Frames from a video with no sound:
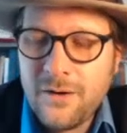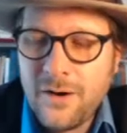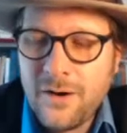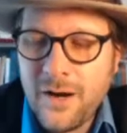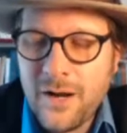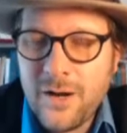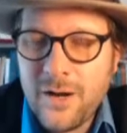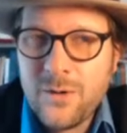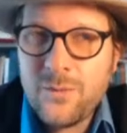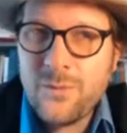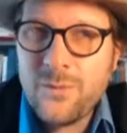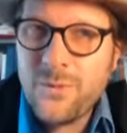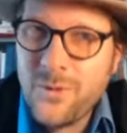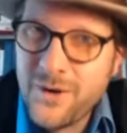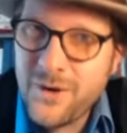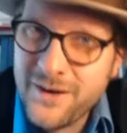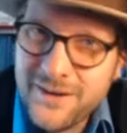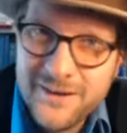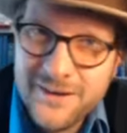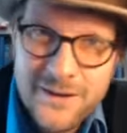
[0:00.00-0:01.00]
They're a
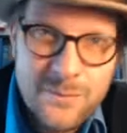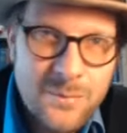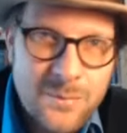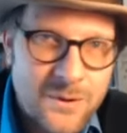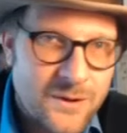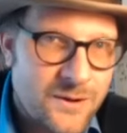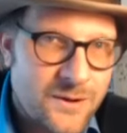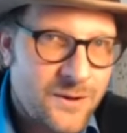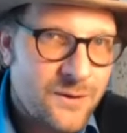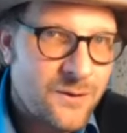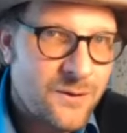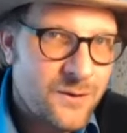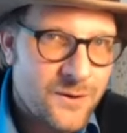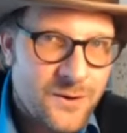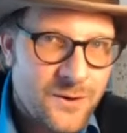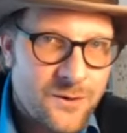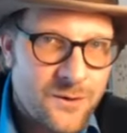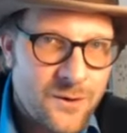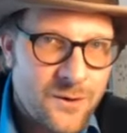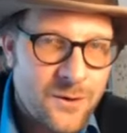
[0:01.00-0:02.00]
really
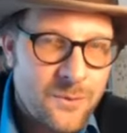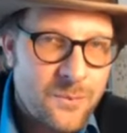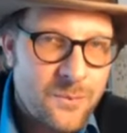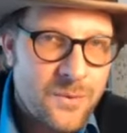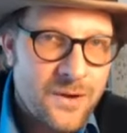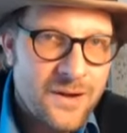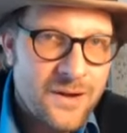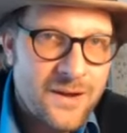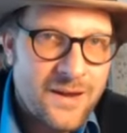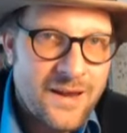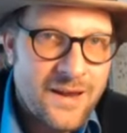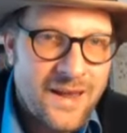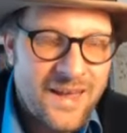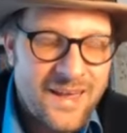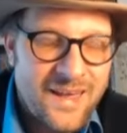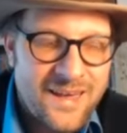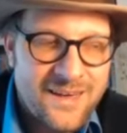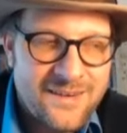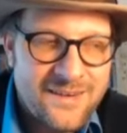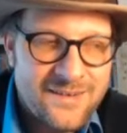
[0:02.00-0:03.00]
peculiar group
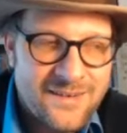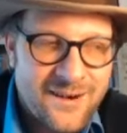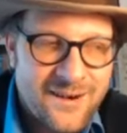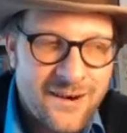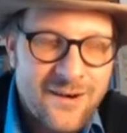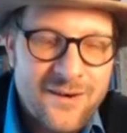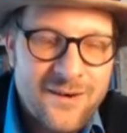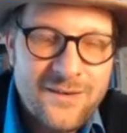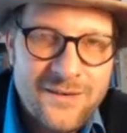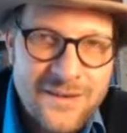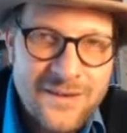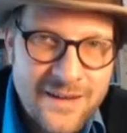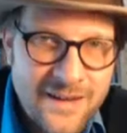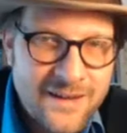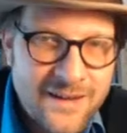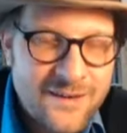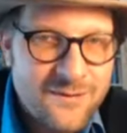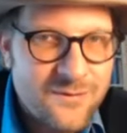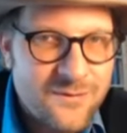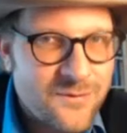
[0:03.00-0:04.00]
and are in
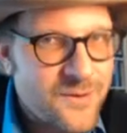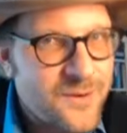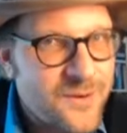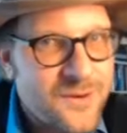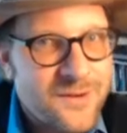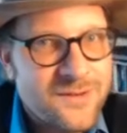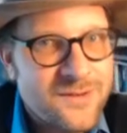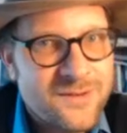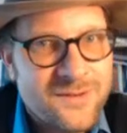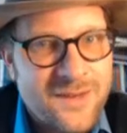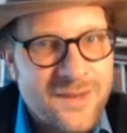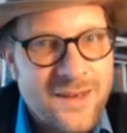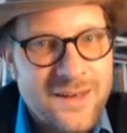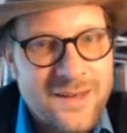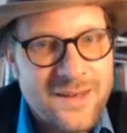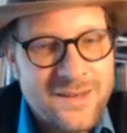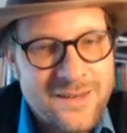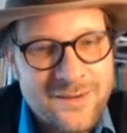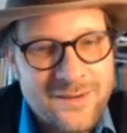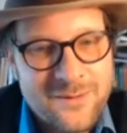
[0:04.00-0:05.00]
need of further
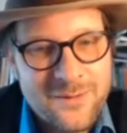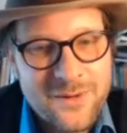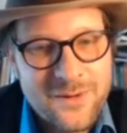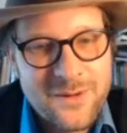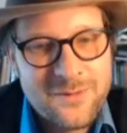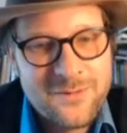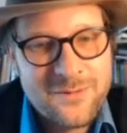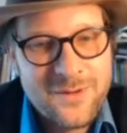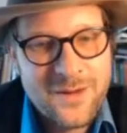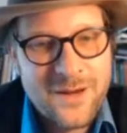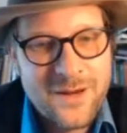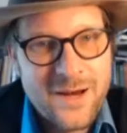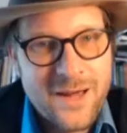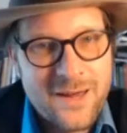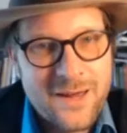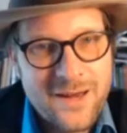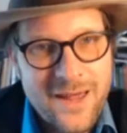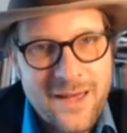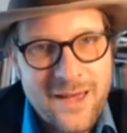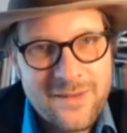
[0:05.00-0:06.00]
study to really
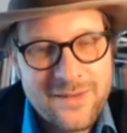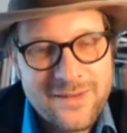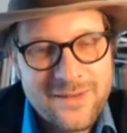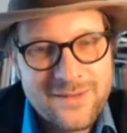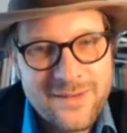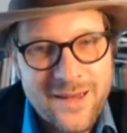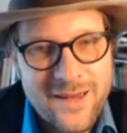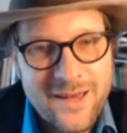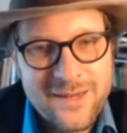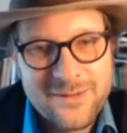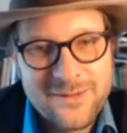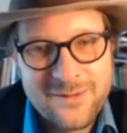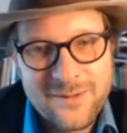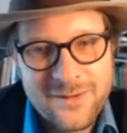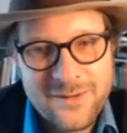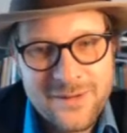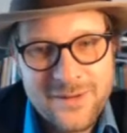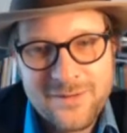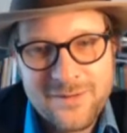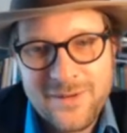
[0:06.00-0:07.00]
figure out how these
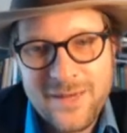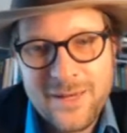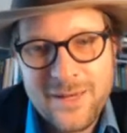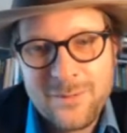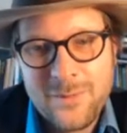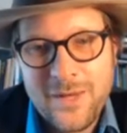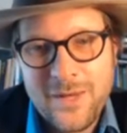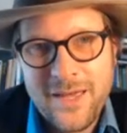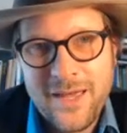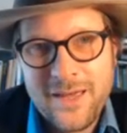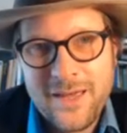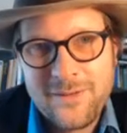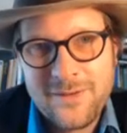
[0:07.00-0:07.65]
guys are living and